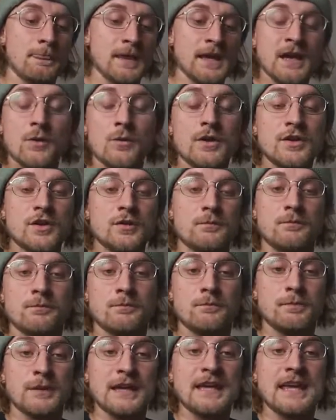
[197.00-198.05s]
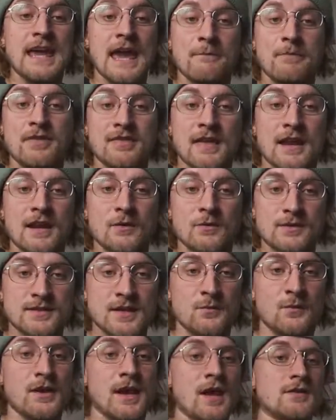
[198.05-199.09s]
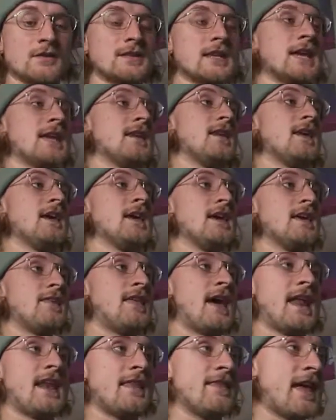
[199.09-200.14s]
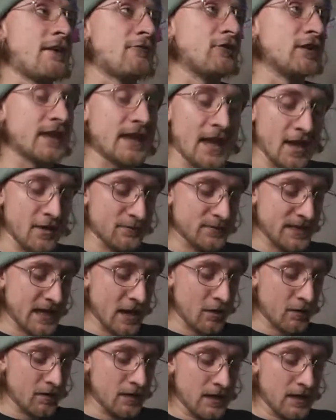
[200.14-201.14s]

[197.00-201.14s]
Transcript: you're being empathetic with someone else. And that really helps out.